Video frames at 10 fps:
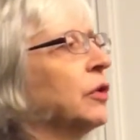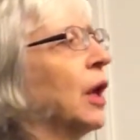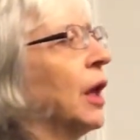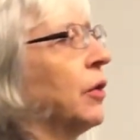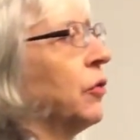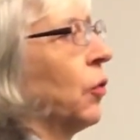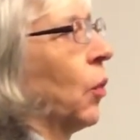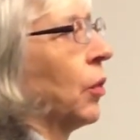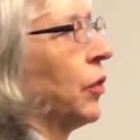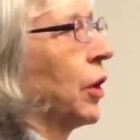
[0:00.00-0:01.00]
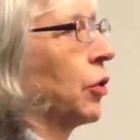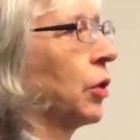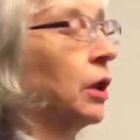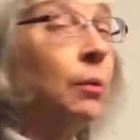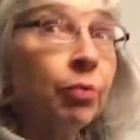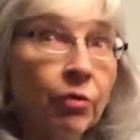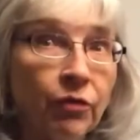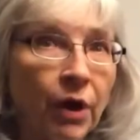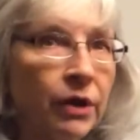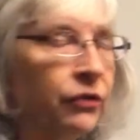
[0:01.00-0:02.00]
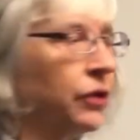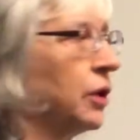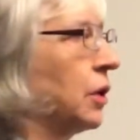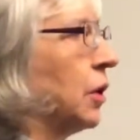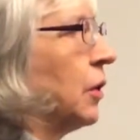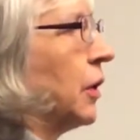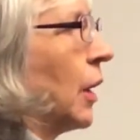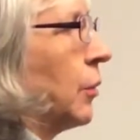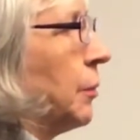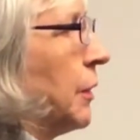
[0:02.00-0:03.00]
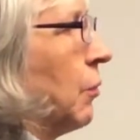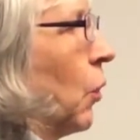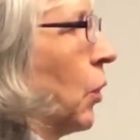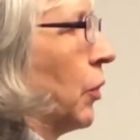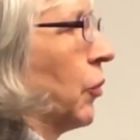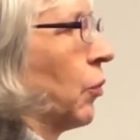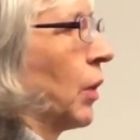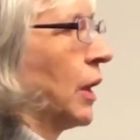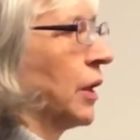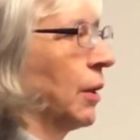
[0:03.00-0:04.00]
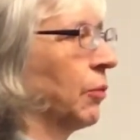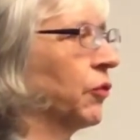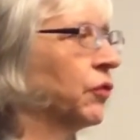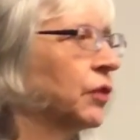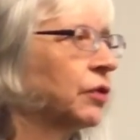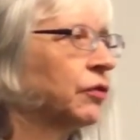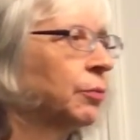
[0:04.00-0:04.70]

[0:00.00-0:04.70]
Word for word: and or they're improvising, that would be more the right hemisphere of the